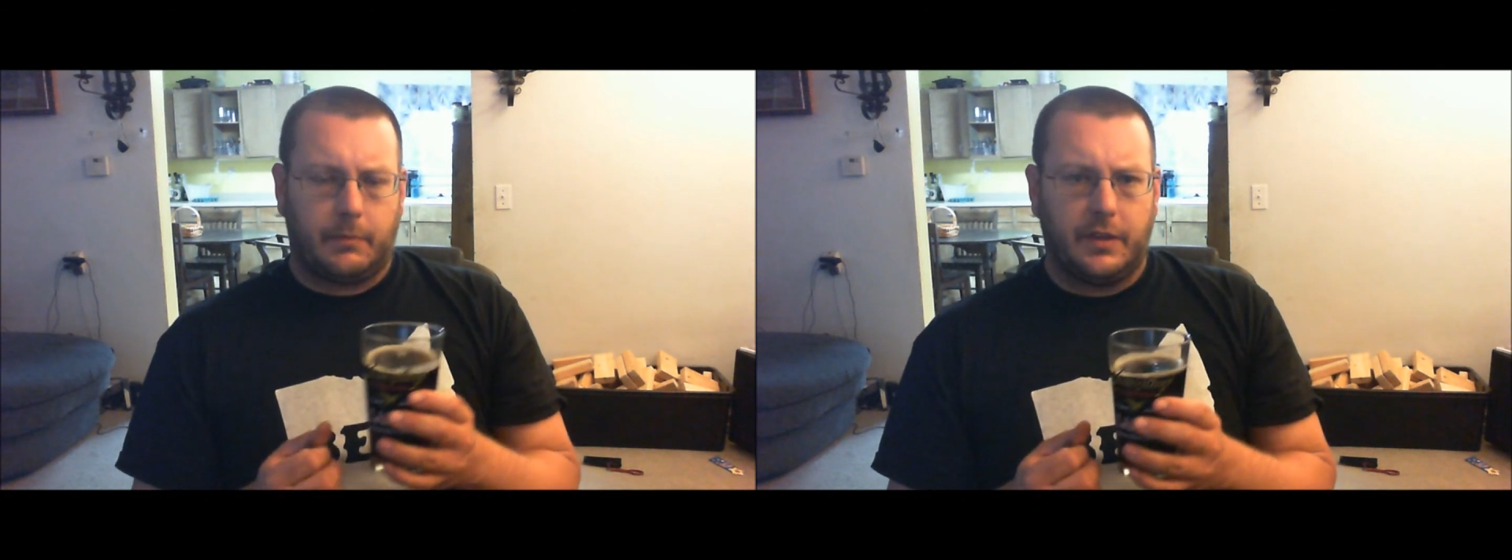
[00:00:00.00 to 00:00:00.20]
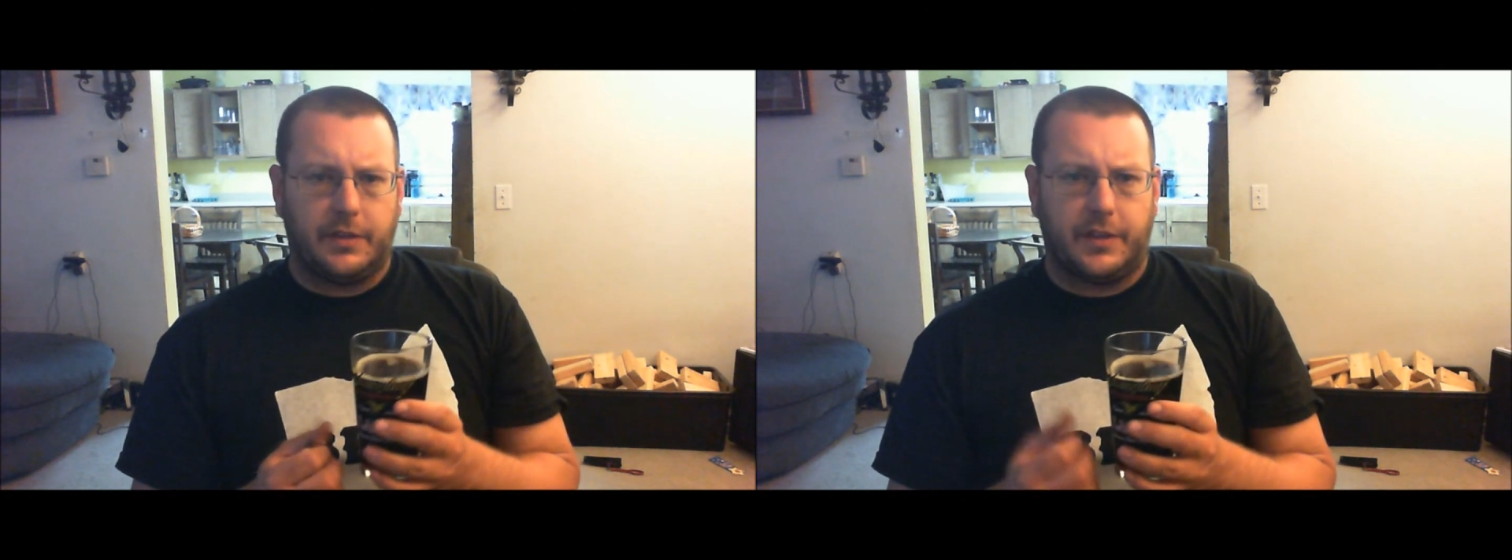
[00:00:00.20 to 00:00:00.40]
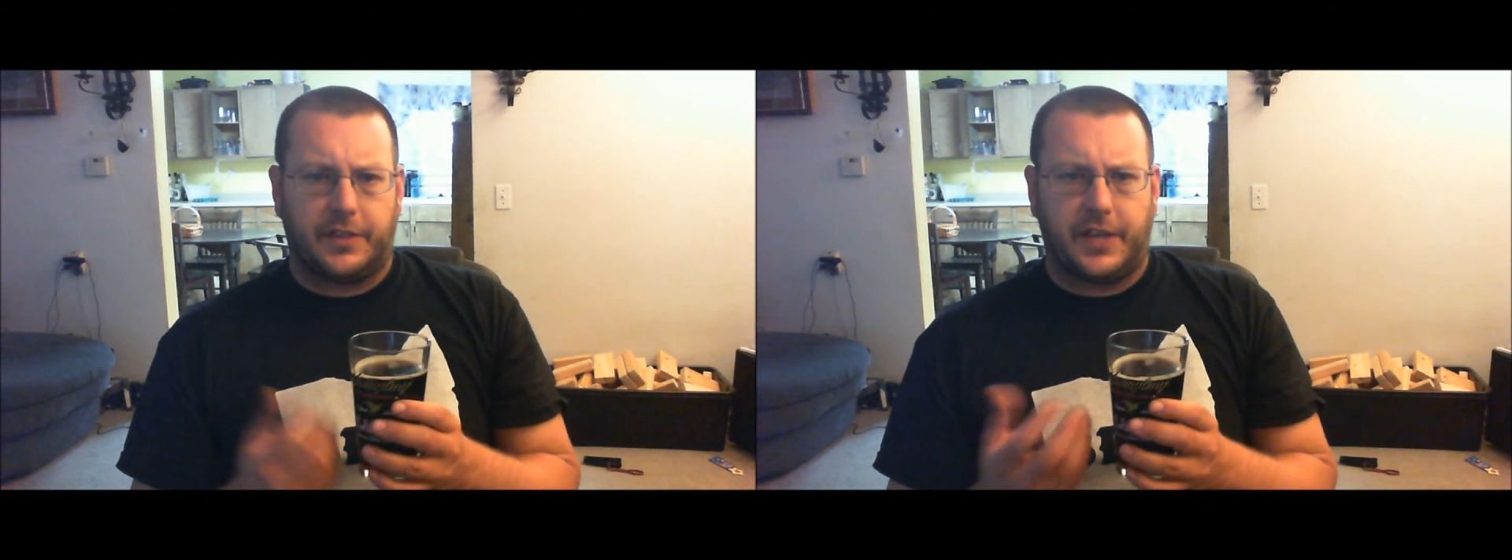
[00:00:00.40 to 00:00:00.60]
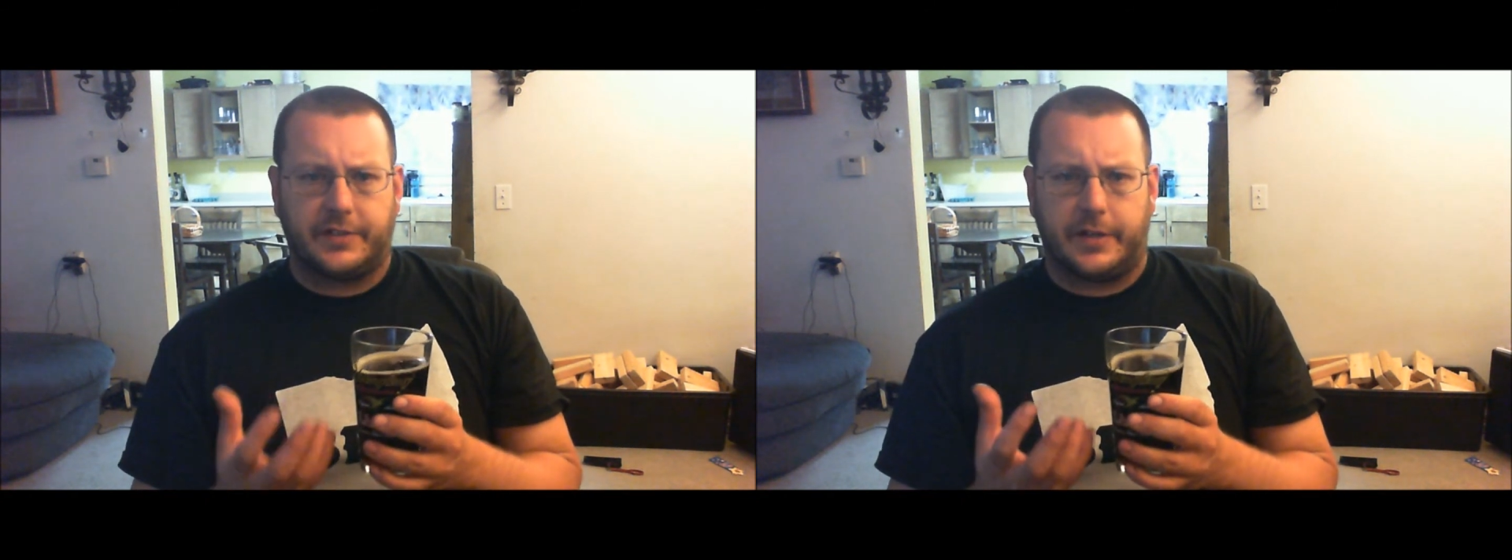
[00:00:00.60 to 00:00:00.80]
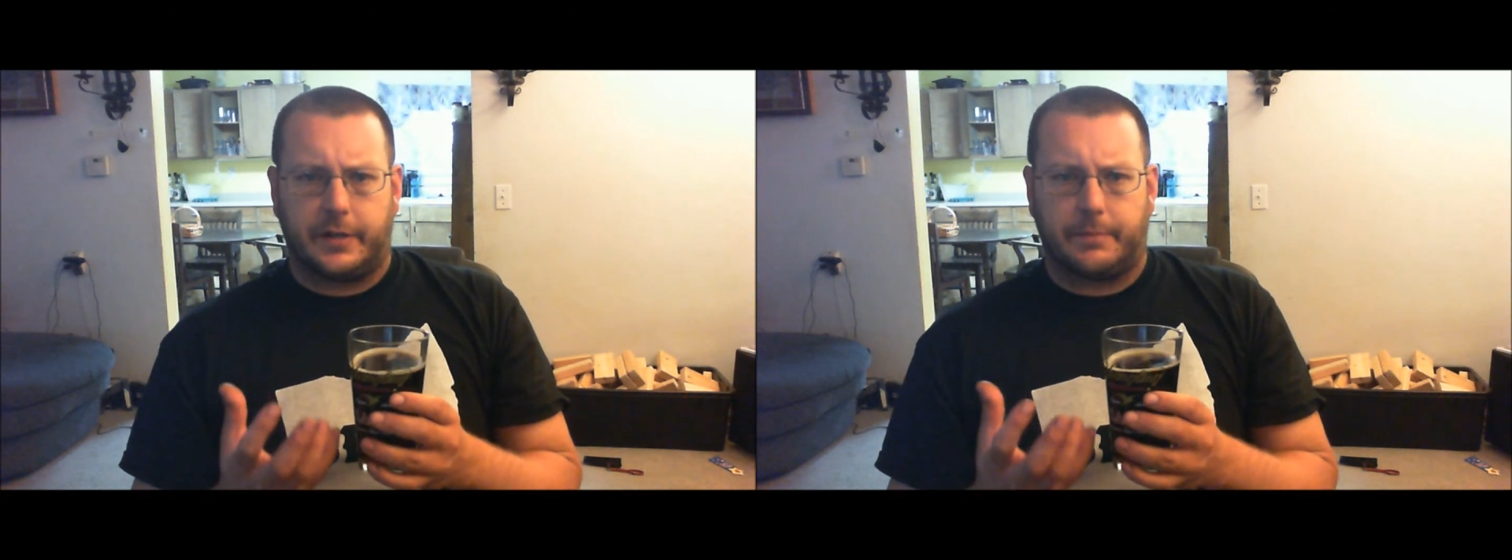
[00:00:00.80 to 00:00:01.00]
things
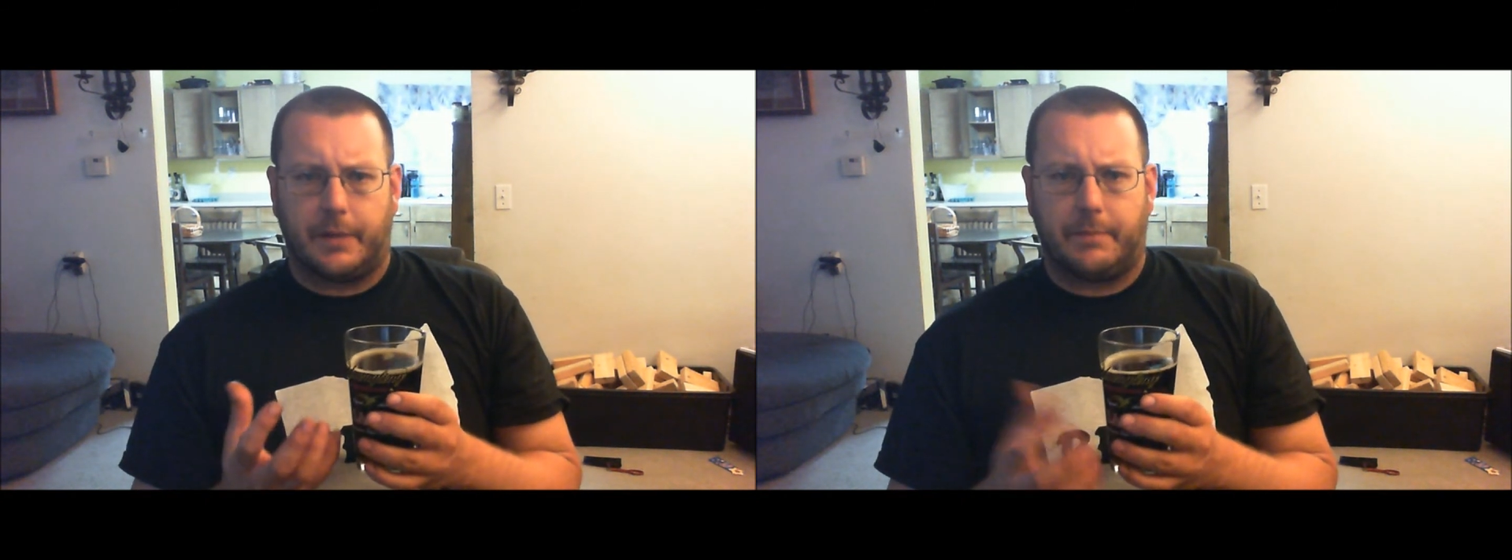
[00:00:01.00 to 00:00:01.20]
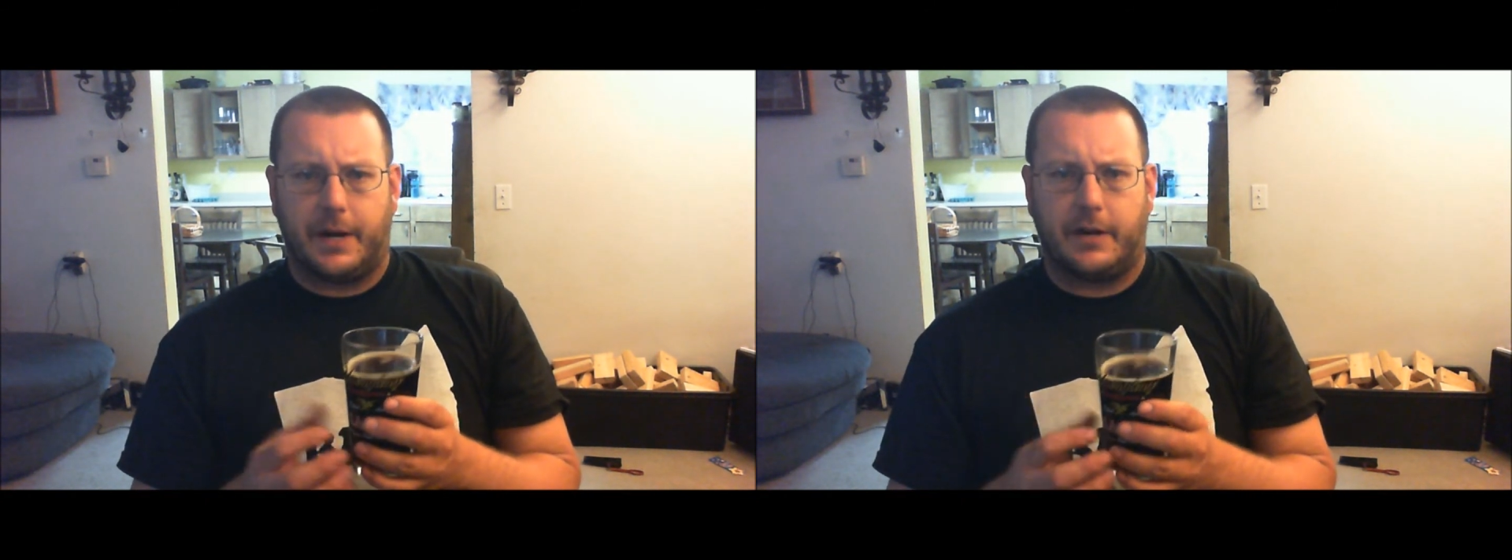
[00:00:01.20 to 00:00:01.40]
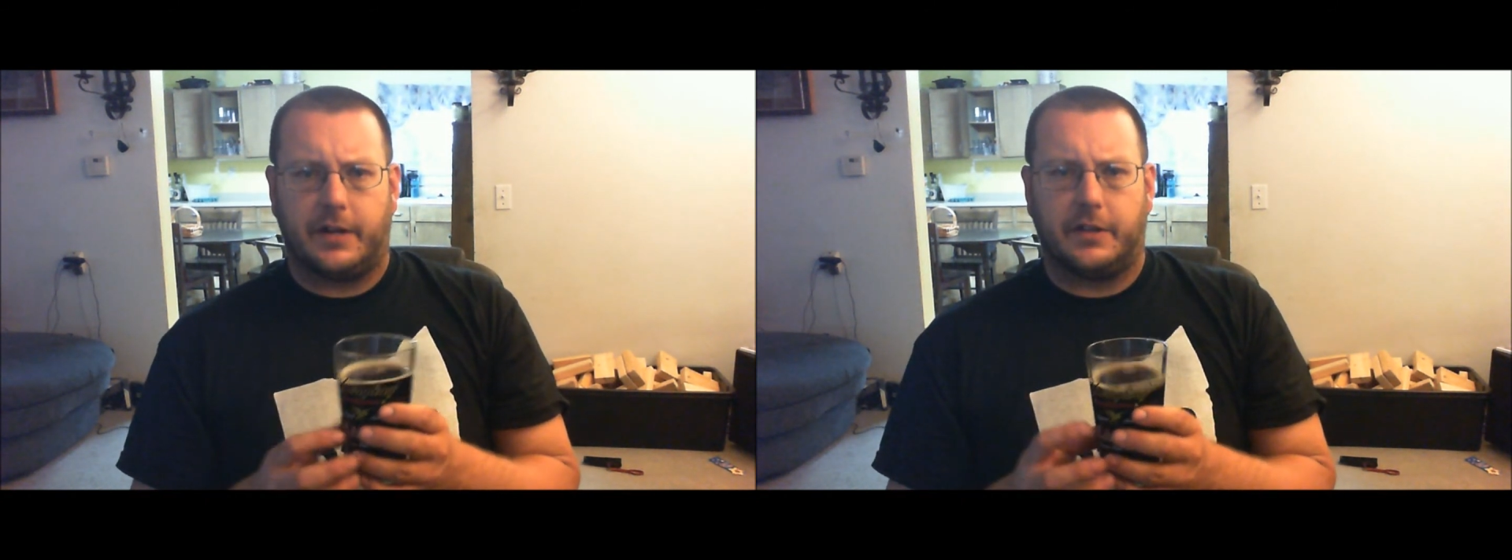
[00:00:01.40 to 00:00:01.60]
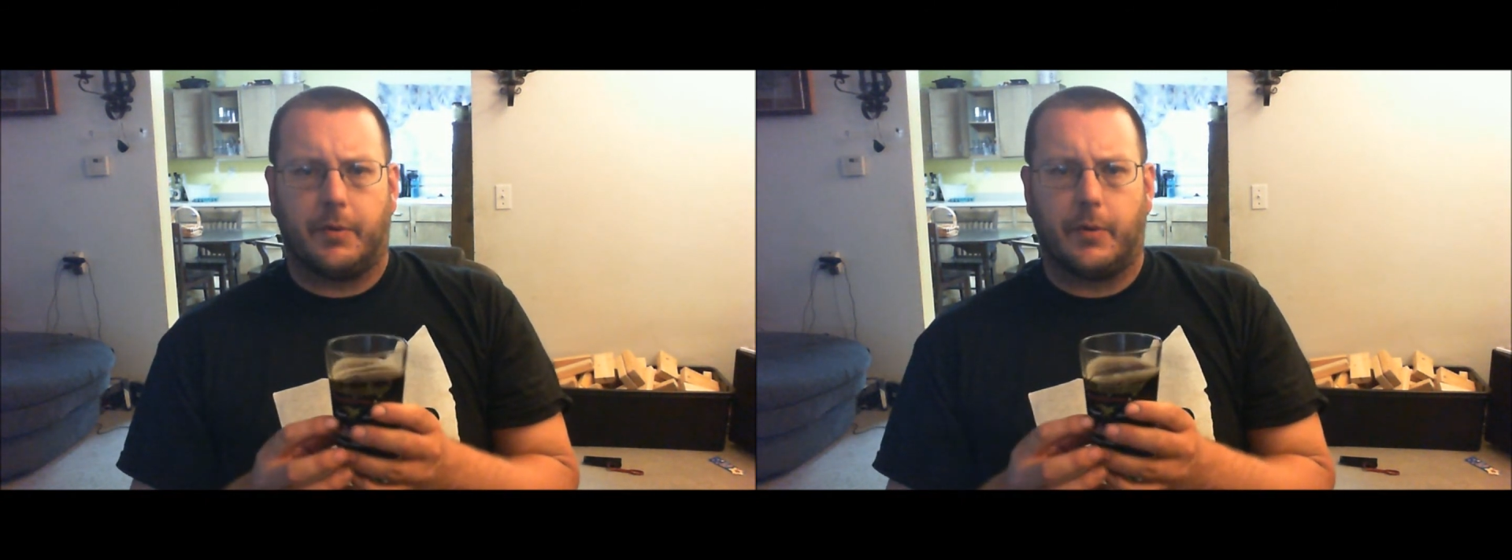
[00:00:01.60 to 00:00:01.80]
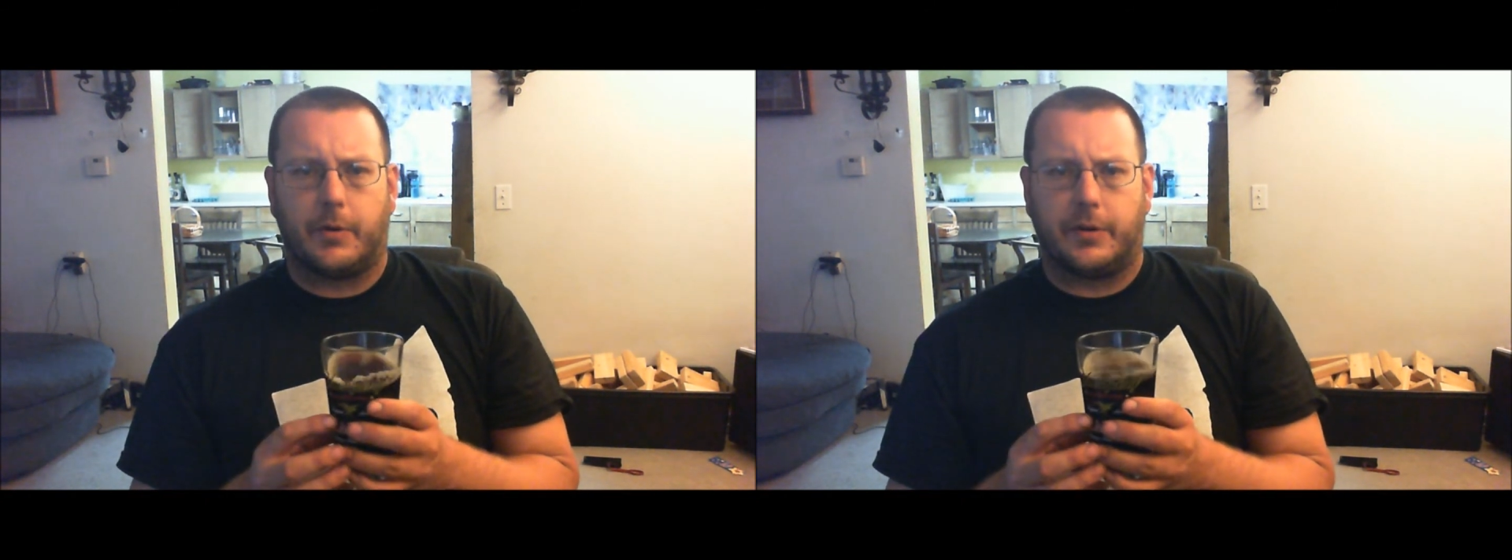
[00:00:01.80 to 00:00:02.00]
that are apparent in the
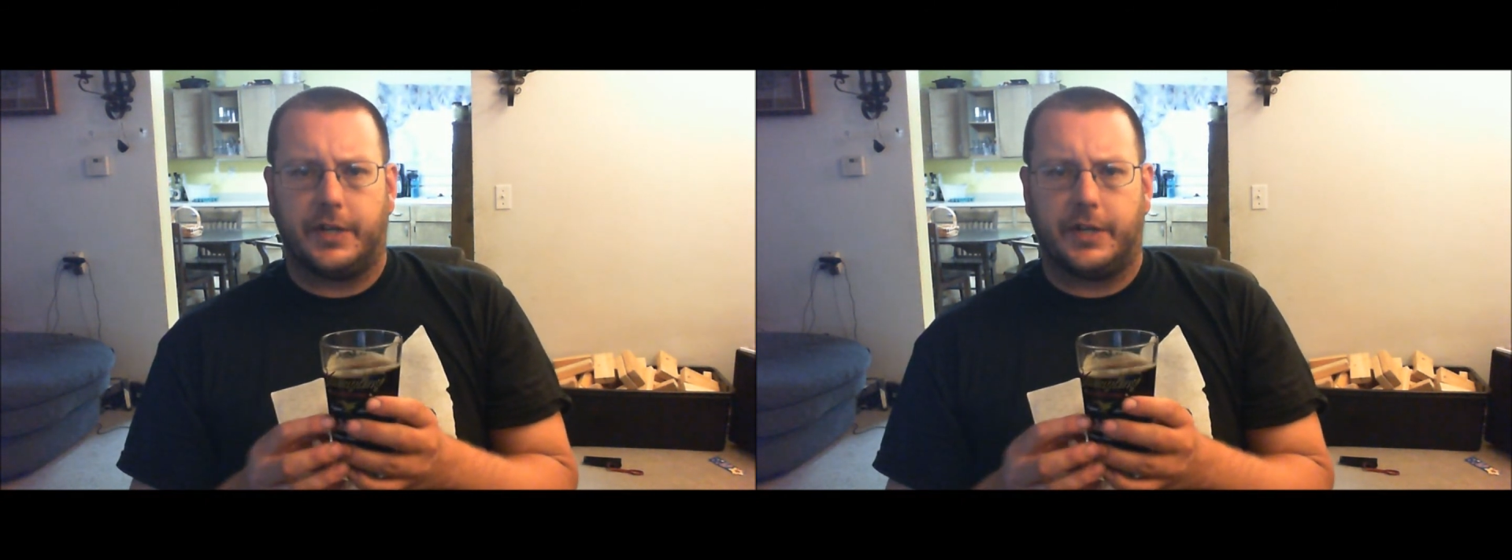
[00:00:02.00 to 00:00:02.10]
porter.